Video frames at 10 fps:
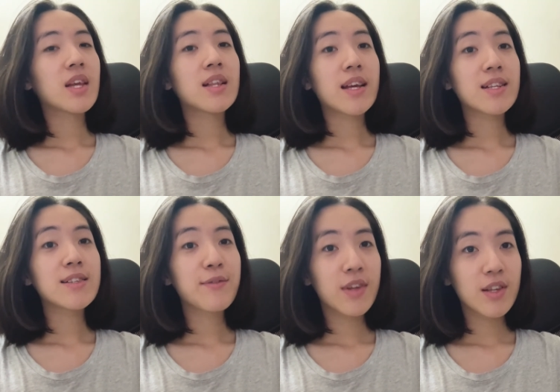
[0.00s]
Like
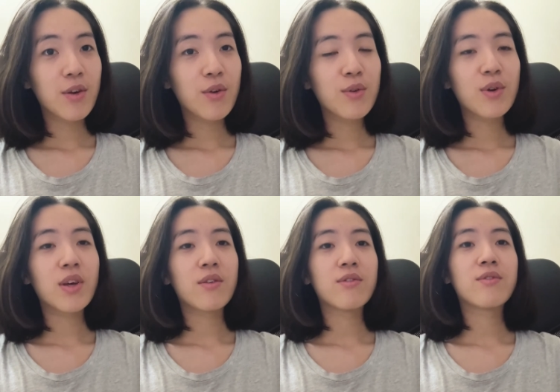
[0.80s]
this video
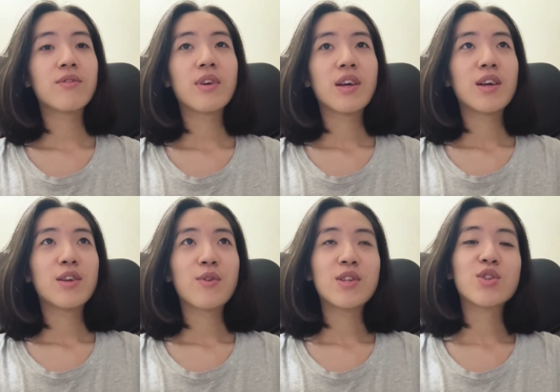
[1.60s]
if
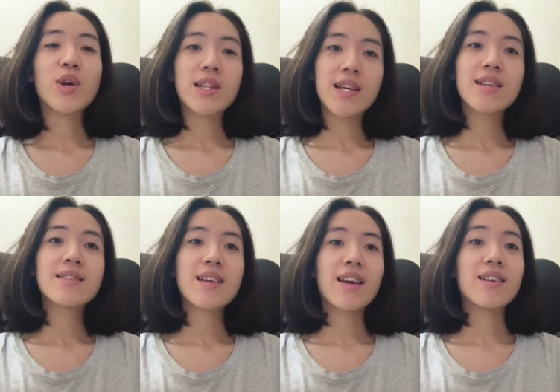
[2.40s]
you enjoyed
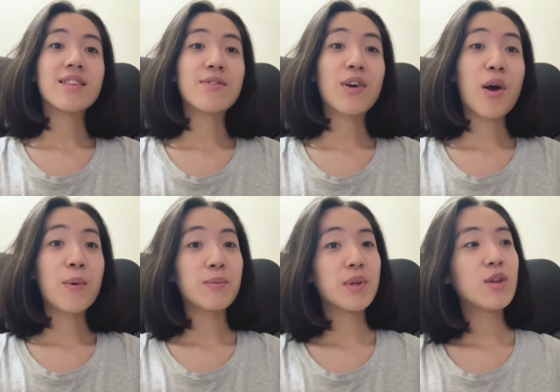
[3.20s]
this. And leave a
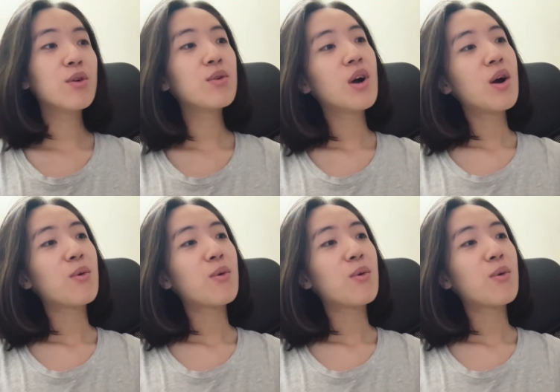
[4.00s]
comment below.